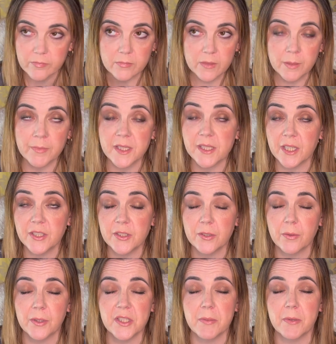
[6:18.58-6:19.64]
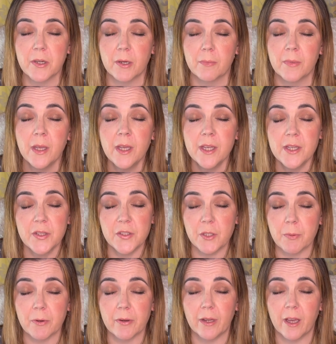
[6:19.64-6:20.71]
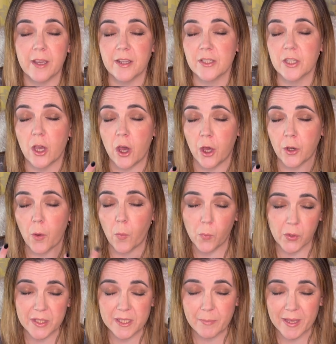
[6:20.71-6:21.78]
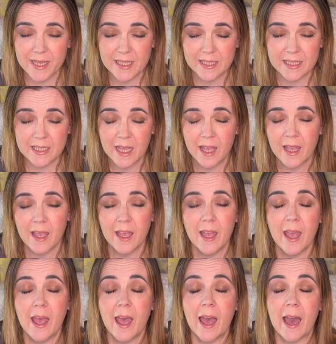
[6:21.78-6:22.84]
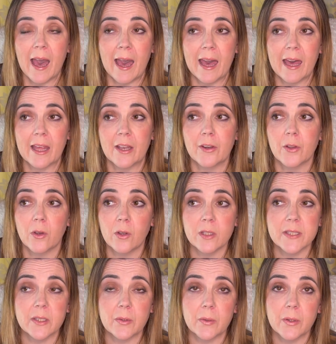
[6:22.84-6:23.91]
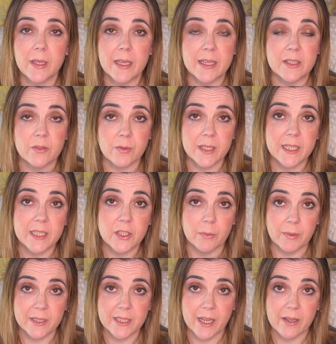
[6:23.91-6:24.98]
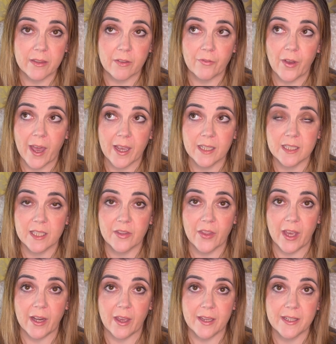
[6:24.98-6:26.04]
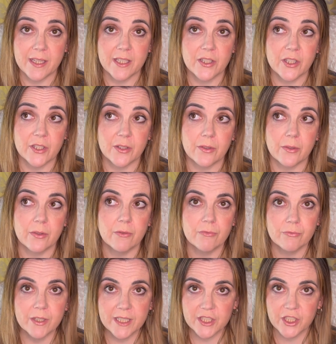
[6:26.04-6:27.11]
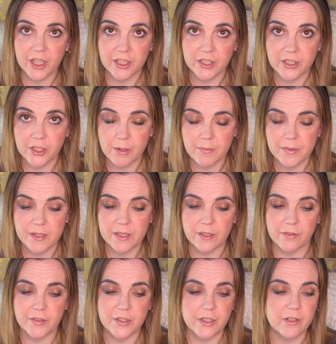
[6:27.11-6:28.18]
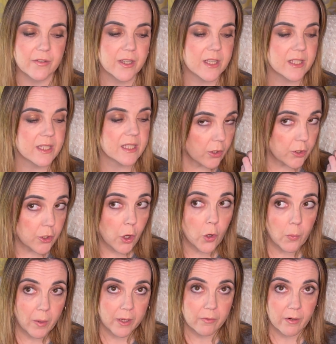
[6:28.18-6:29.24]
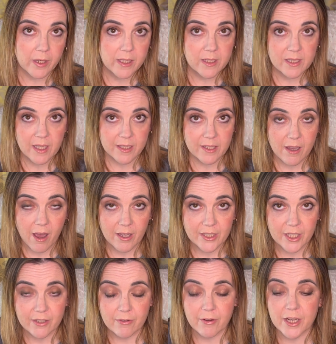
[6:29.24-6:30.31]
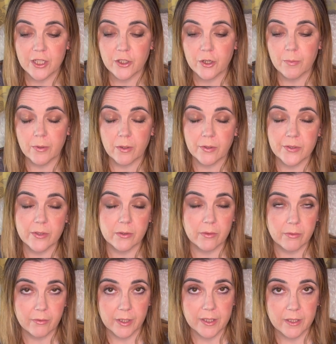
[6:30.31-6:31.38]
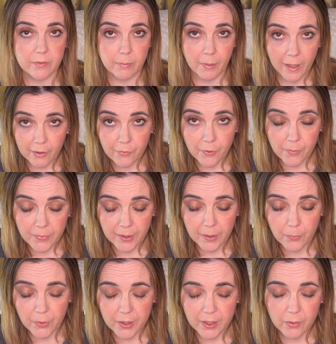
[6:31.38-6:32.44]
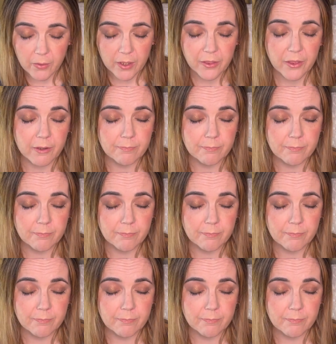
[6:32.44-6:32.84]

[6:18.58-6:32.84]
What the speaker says: Because I do not want to become super reliant on one space. And also, it's really doubled down the fact that I need to really check the terms of service, know my rights as a content creator, but also know the rights of the platform that I'm working with,